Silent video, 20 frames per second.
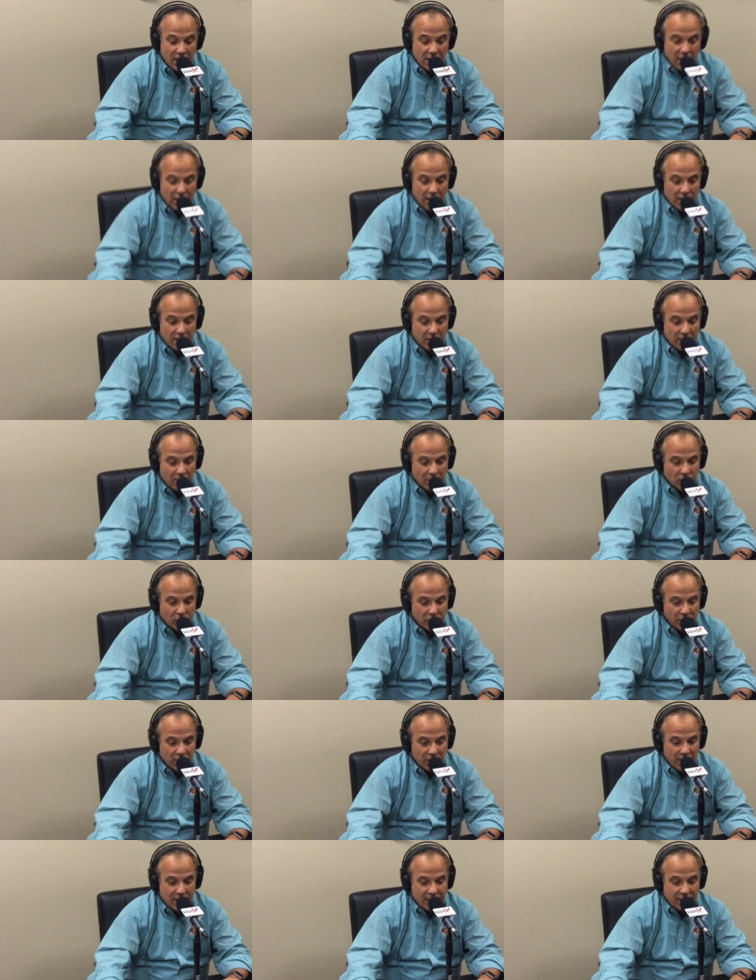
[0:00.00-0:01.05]

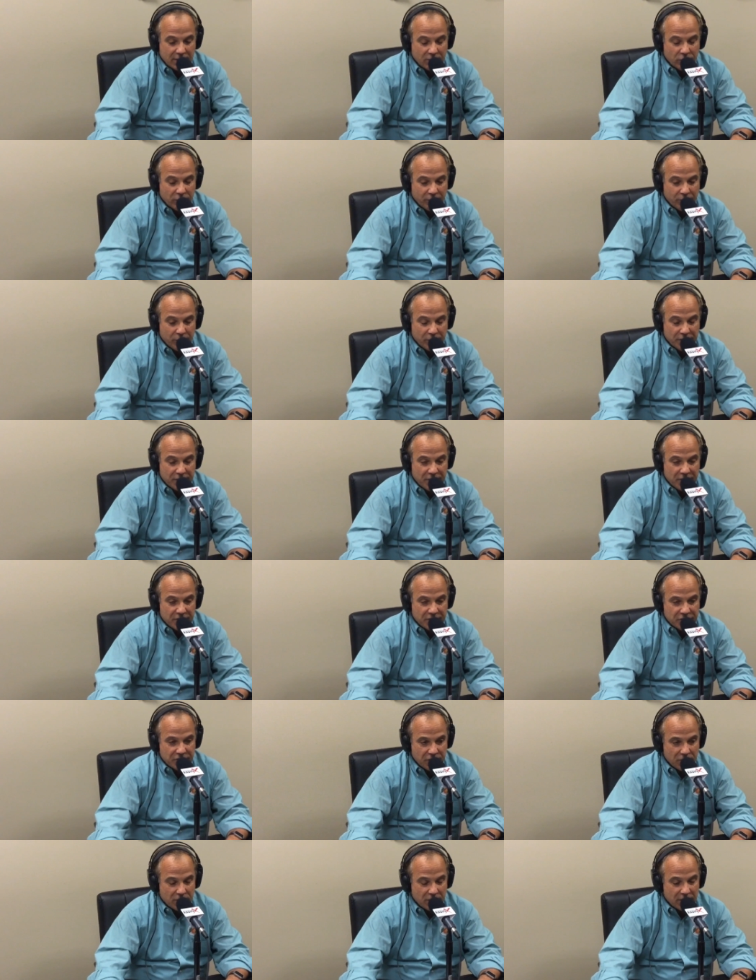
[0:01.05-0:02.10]
We put this
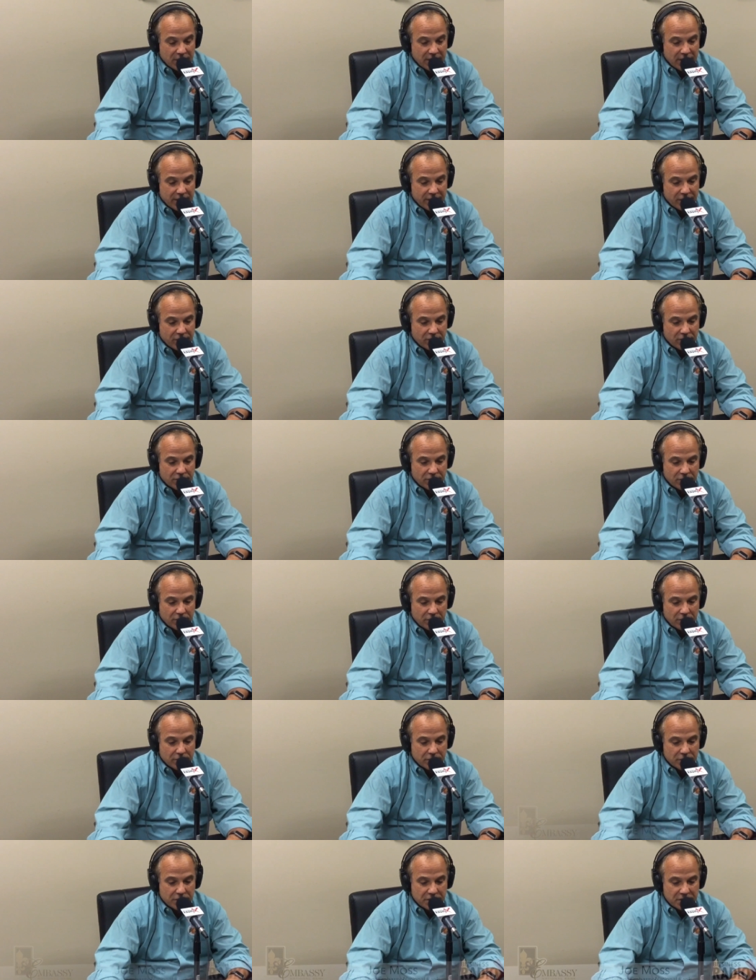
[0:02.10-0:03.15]
show together to
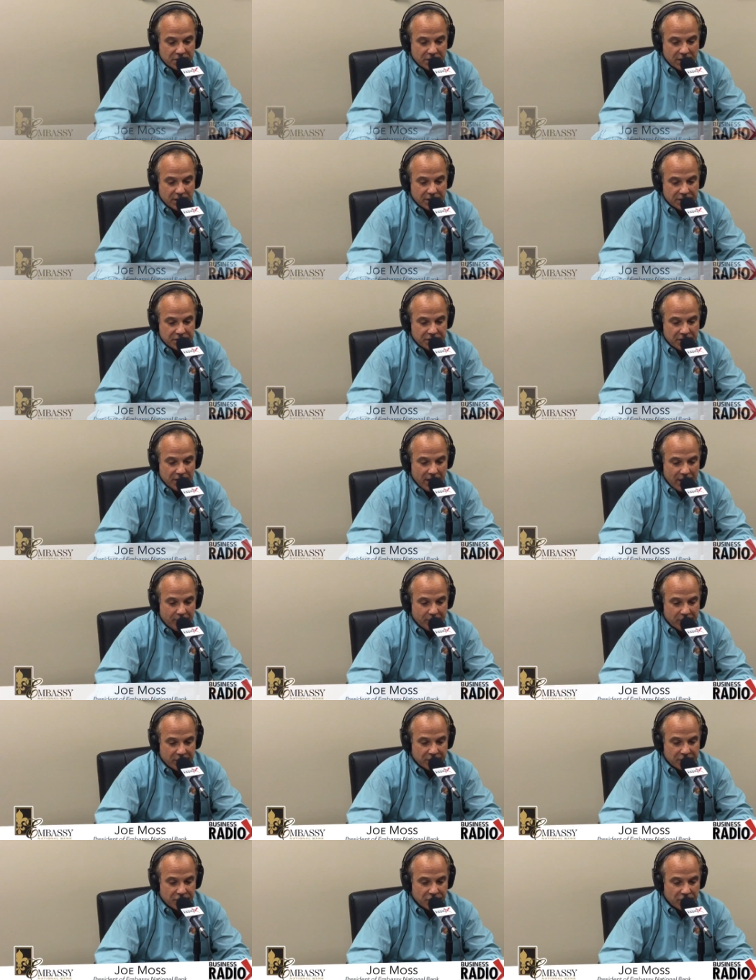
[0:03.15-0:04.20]
discuss
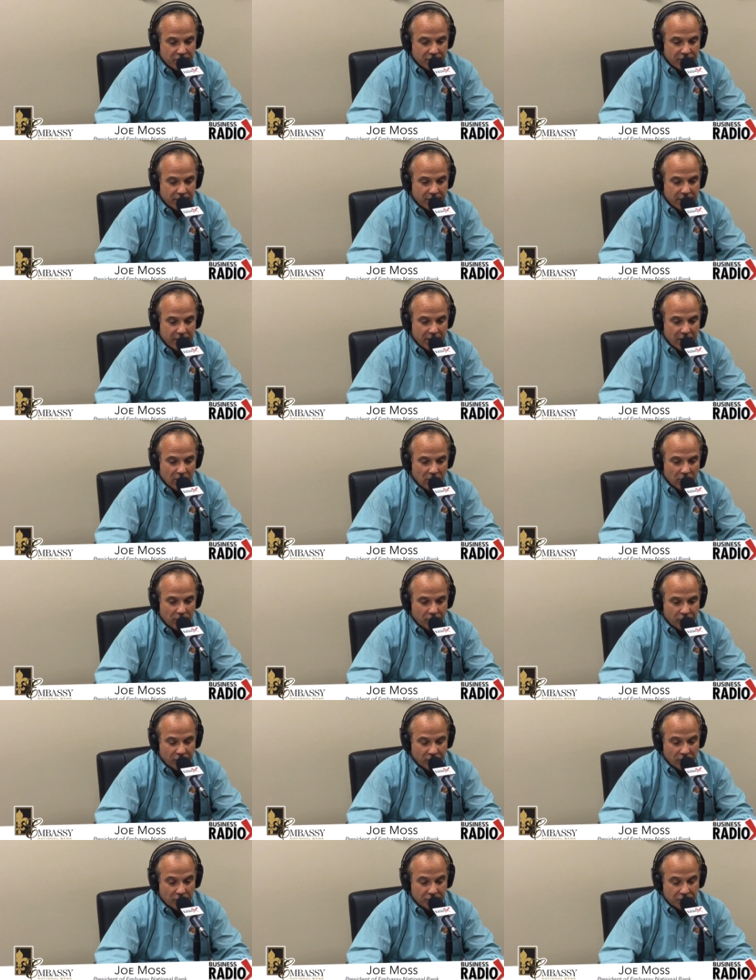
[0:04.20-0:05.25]
topics that are very
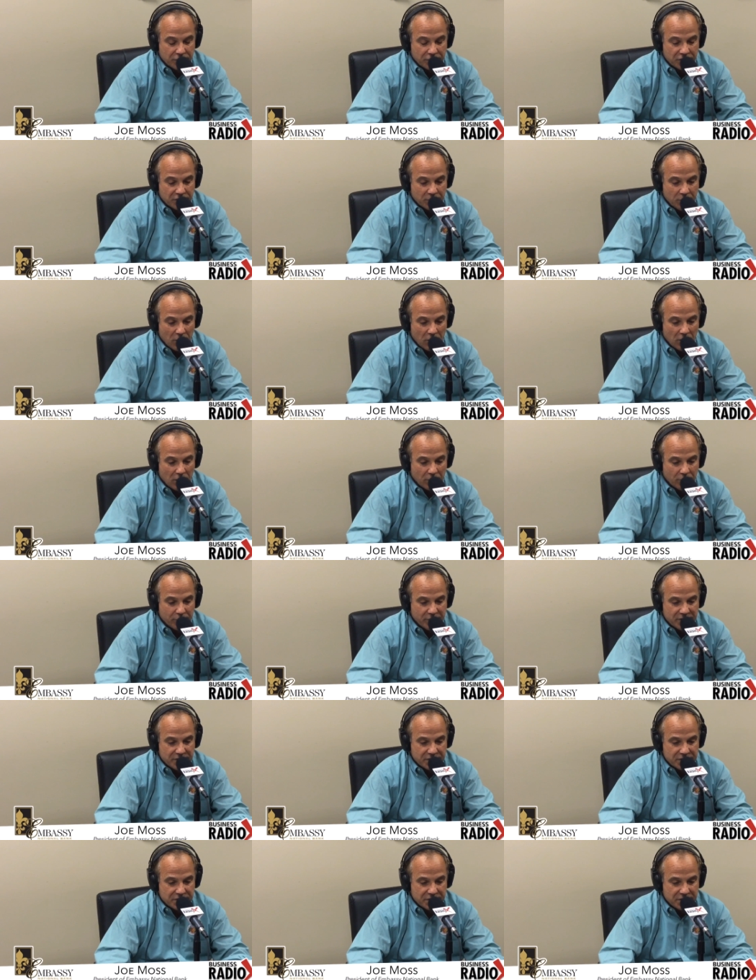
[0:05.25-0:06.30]
helpful to small
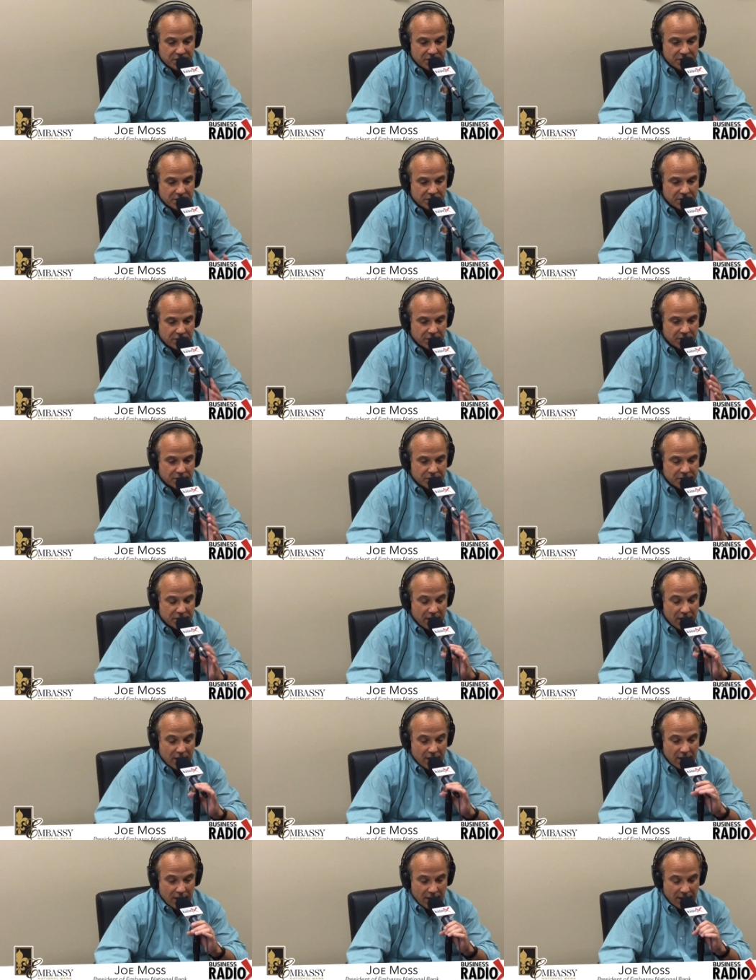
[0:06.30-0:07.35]
businesses, because
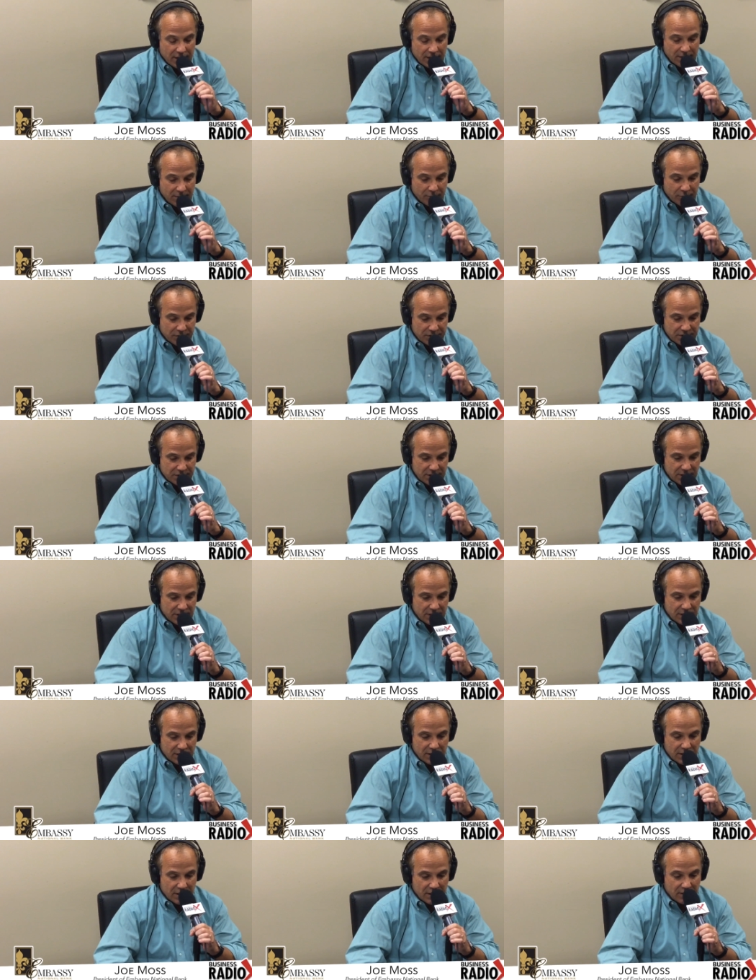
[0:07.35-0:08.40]
at Embassy
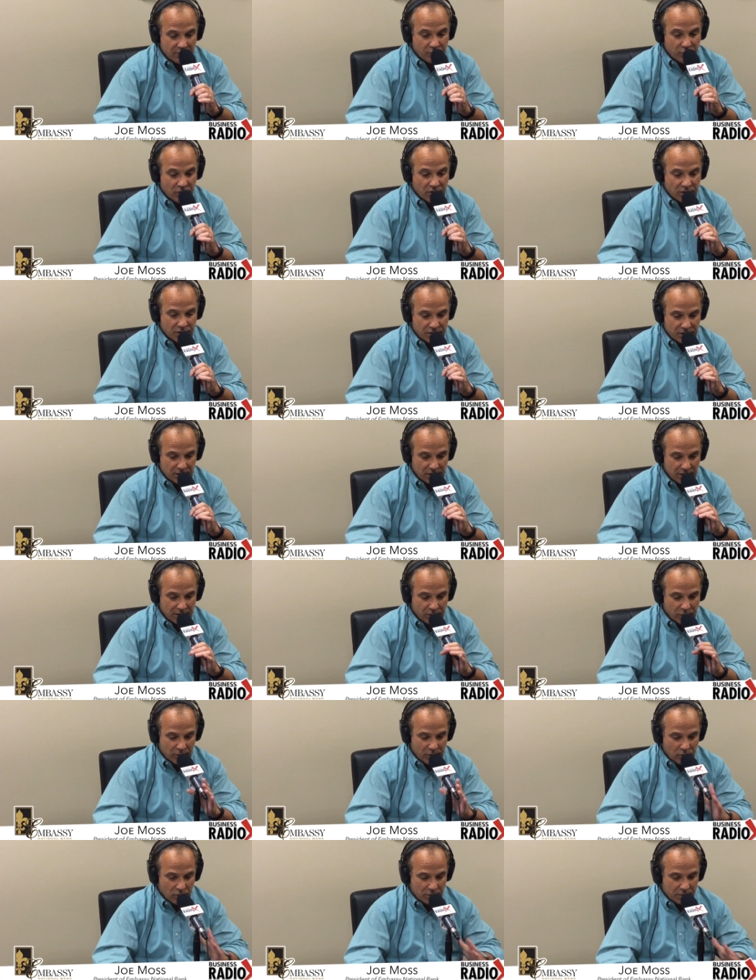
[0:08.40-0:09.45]
and personally,
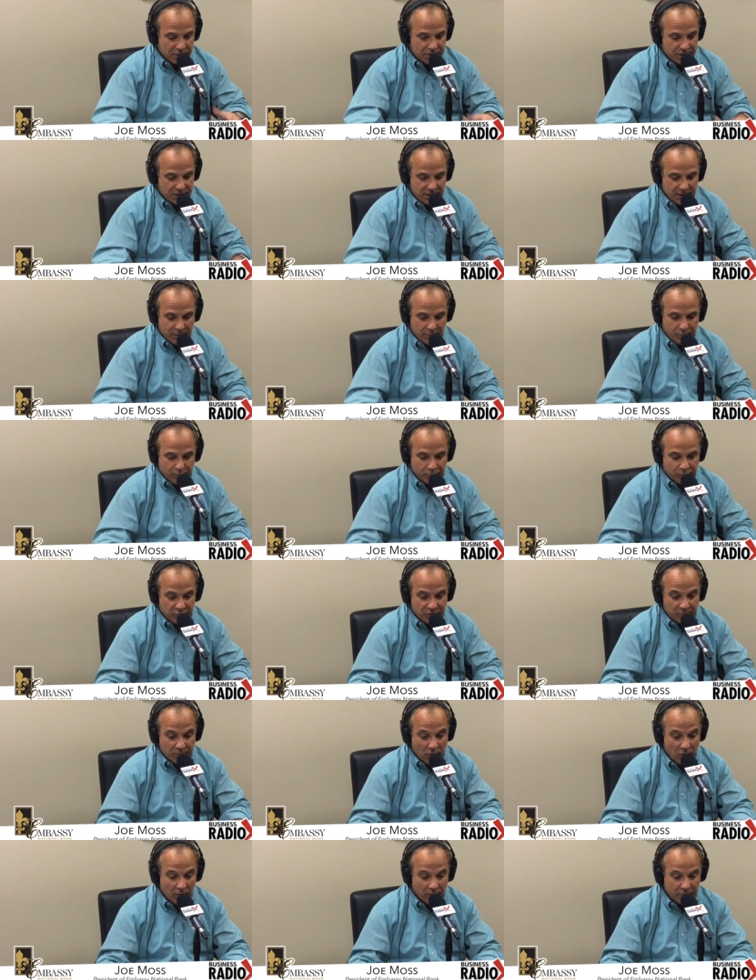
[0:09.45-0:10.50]
we want to see
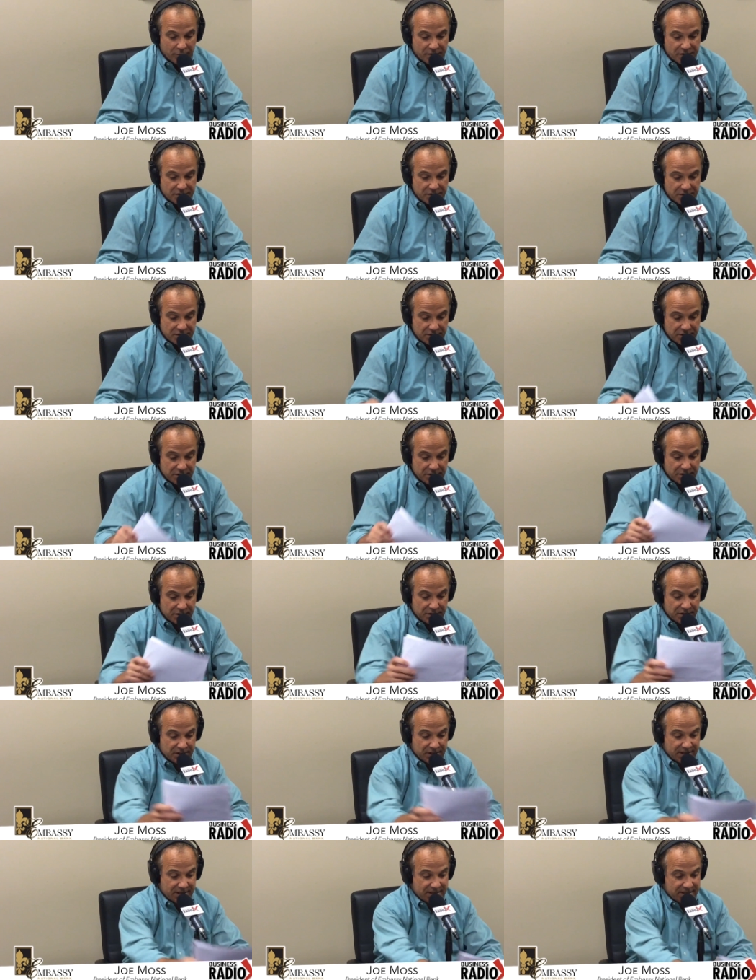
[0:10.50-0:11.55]
small businesses
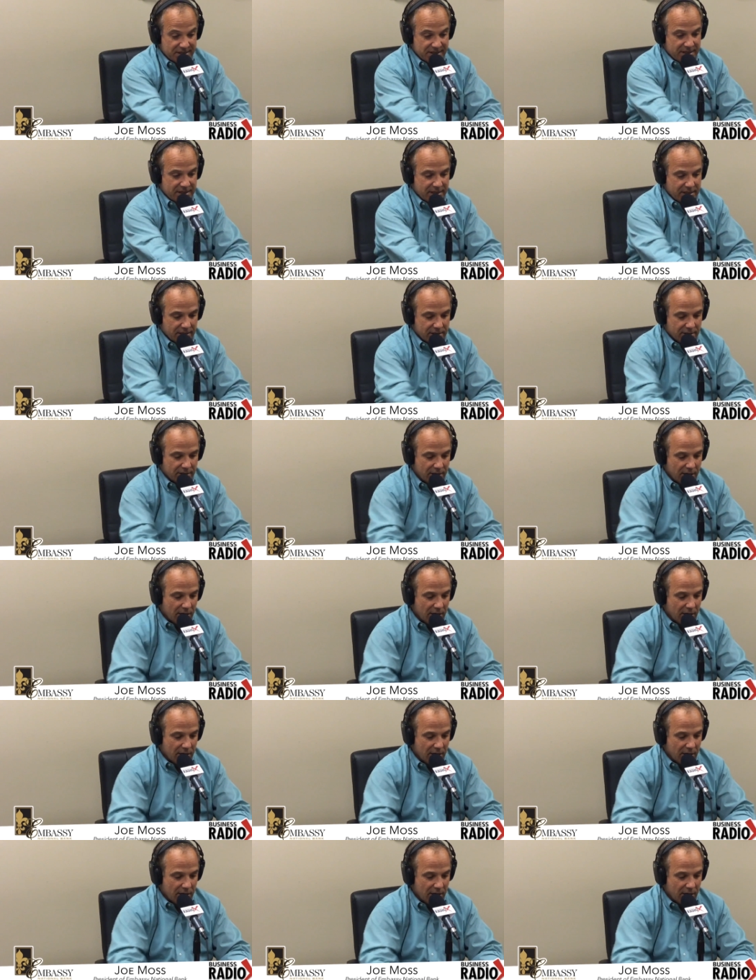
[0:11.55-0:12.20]
succeed.